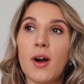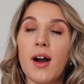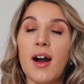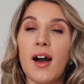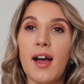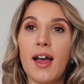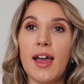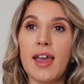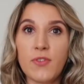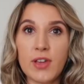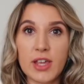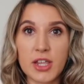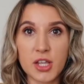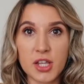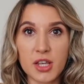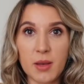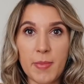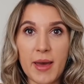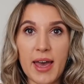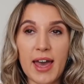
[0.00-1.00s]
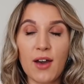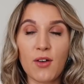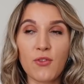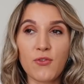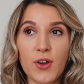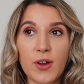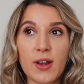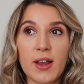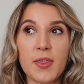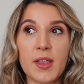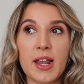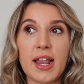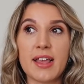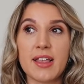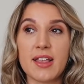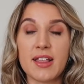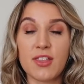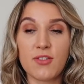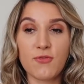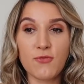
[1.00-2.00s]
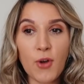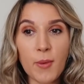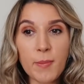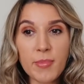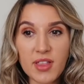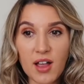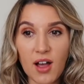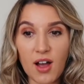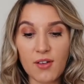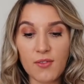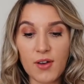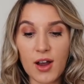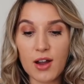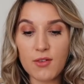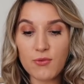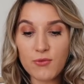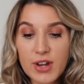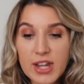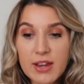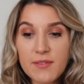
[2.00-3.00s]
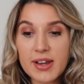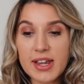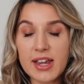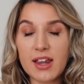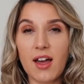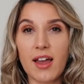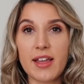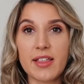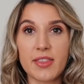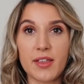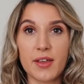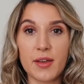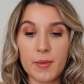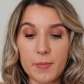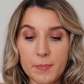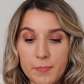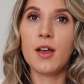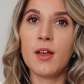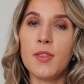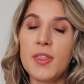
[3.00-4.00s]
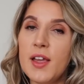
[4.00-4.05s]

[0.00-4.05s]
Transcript: I featured a pair of faux leather leggings from Zara. Really like them.